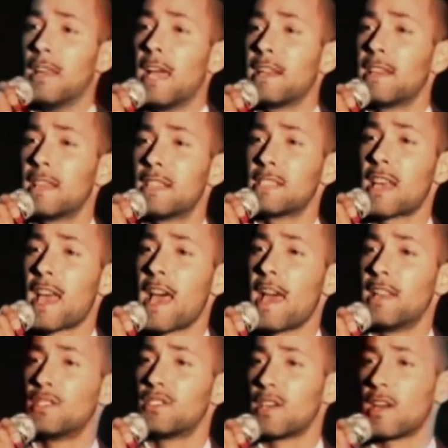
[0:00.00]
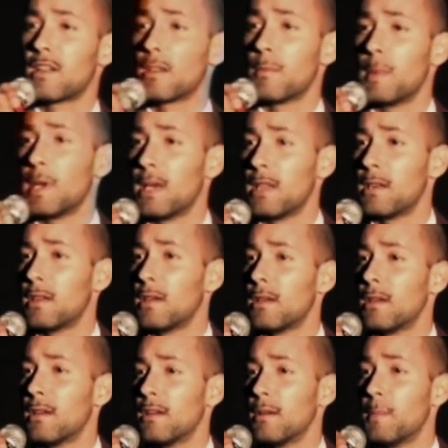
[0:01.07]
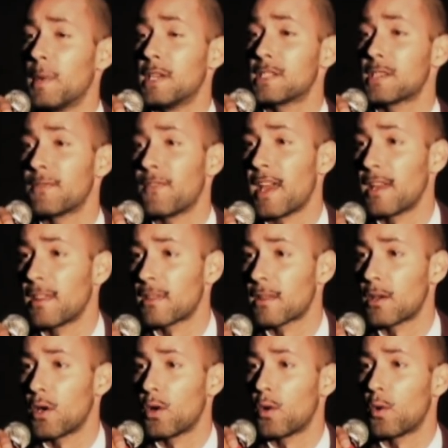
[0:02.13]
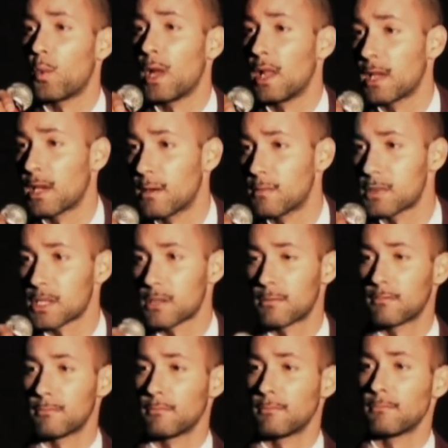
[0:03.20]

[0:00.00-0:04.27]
Ladies and gentlemen, Miss Faith Williams.